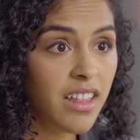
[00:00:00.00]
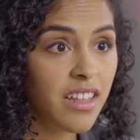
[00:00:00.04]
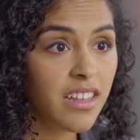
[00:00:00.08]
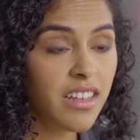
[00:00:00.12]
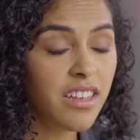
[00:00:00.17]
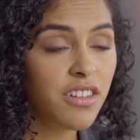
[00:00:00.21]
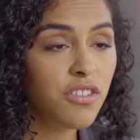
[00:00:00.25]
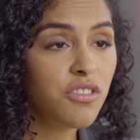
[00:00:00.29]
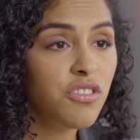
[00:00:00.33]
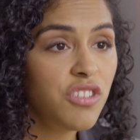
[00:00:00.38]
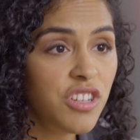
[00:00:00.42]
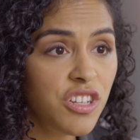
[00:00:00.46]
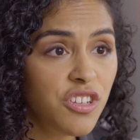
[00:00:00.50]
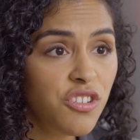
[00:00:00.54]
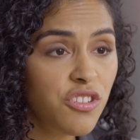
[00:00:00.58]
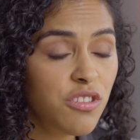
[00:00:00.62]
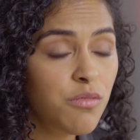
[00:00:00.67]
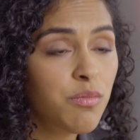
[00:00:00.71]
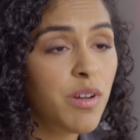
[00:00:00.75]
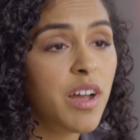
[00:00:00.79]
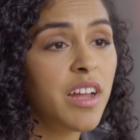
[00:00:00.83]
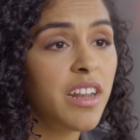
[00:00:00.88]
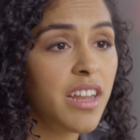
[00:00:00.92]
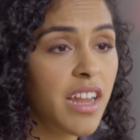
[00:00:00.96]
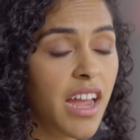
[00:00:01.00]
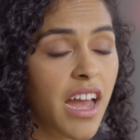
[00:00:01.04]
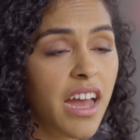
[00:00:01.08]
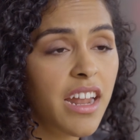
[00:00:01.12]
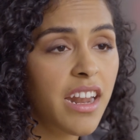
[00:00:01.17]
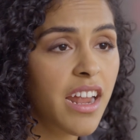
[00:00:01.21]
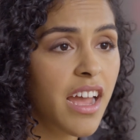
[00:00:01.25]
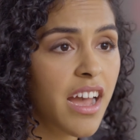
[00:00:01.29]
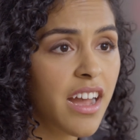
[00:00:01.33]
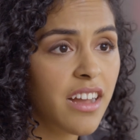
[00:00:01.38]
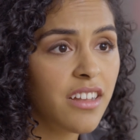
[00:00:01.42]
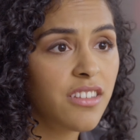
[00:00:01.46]
Like, it'll teach your body how
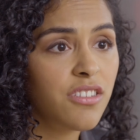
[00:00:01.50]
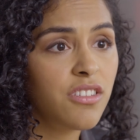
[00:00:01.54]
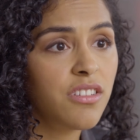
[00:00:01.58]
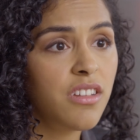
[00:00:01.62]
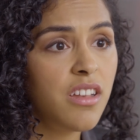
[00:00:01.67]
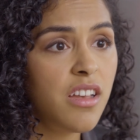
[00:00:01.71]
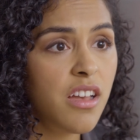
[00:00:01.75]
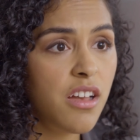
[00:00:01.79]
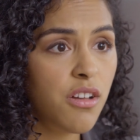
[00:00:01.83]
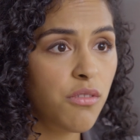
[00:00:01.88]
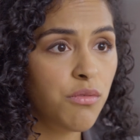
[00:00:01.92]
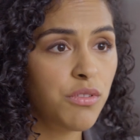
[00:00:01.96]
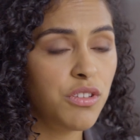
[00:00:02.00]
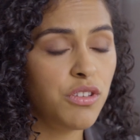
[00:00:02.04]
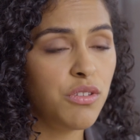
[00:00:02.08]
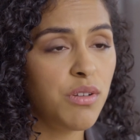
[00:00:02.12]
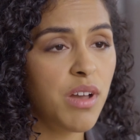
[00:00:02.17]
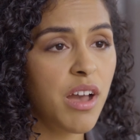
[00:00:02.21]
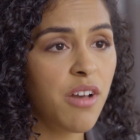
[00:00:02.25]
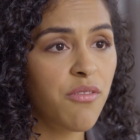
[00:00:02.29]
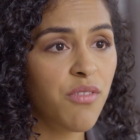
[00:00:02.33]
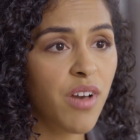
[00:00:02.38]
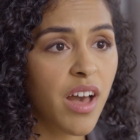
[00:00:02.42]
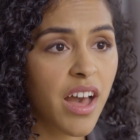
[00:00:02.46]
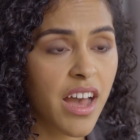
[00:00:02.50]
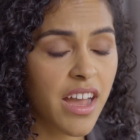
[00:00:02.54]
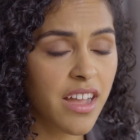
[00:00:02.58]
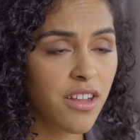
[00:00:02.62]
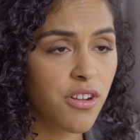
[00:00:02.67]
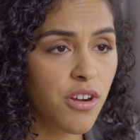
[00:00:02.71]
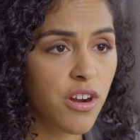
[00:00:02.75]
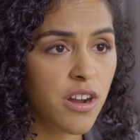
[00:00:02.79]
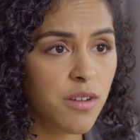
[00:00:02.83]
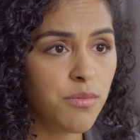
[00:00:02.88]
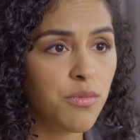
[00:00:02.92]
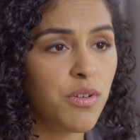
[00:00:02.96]
to act when you have high
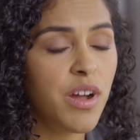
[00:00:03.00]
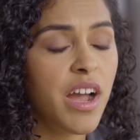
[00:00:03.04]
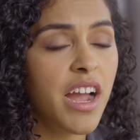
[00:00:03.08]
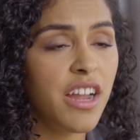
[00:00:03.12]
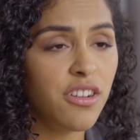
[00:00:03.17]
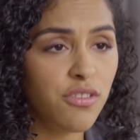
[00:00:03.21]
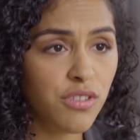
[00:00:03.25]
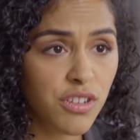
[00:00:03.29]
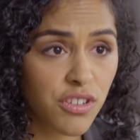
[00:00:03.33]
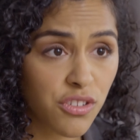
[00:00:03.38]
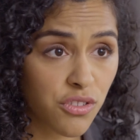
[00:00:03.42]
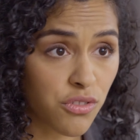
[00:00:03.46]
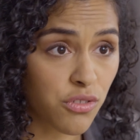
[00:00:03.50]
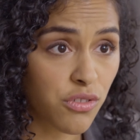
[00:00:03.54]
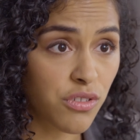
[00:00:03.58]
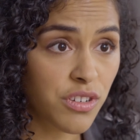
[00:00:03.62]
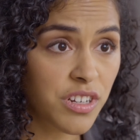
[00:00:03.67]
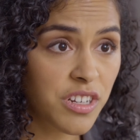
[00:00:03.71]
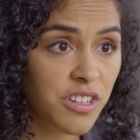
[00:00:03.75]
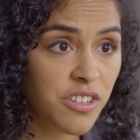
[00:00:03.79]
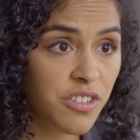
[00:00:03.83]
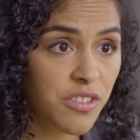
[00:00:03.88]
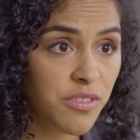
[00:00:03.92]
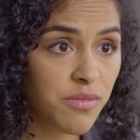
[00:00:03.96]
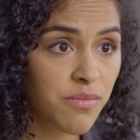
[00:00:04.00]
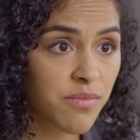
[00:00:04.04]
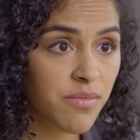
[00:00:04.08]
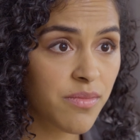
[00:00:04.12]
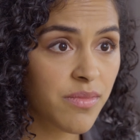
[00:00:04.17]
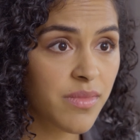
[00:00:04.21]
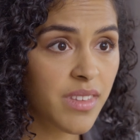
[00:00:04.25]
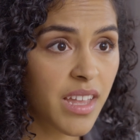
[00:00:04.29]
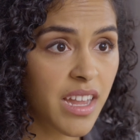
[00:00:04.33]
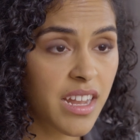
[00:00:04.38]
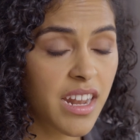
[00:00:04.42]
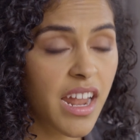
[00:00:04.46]
carbohydrate storage,
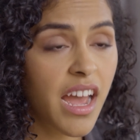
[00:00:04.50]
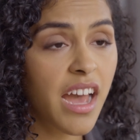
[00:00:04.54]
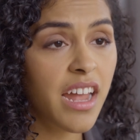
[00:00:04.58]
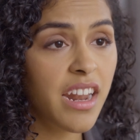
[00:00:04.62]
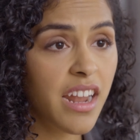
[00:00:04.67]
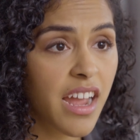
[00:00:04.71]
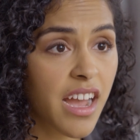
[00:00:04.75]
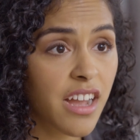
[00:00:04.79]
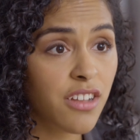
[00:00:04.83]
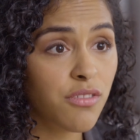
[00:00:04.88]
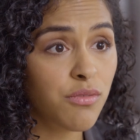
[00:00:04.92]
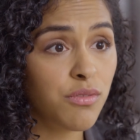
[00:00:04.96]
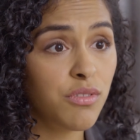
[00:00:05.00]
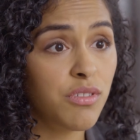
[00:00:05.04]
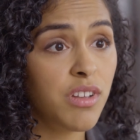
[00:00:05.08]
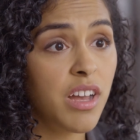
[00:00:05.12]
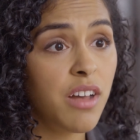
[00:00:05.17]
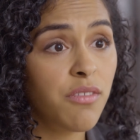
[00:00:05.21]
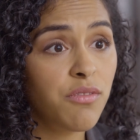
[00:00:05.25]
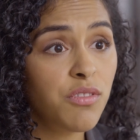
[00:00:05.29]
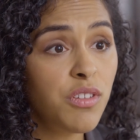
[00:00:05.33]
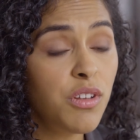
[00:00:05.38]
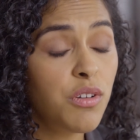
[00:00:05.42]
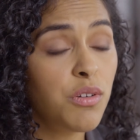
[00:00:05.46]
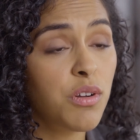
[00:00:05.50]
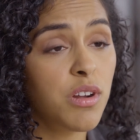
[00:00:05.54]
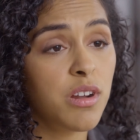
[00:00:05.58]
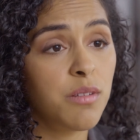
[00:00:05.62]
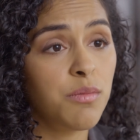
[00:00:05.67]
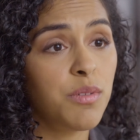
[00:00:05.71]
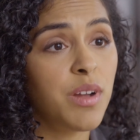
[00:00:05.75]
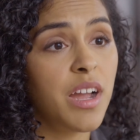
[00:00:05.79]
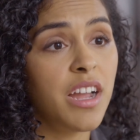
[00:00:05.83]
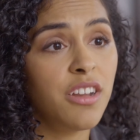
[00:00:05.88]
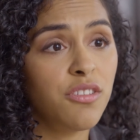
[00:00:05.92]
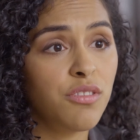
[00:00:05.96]
and how to act when you have low
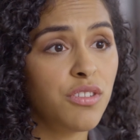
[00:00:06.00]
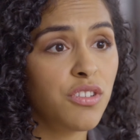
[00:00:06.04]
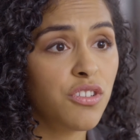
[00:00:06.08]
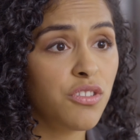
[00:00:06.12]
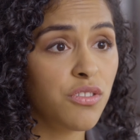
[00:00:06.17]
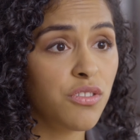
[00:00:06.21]
carbohydrate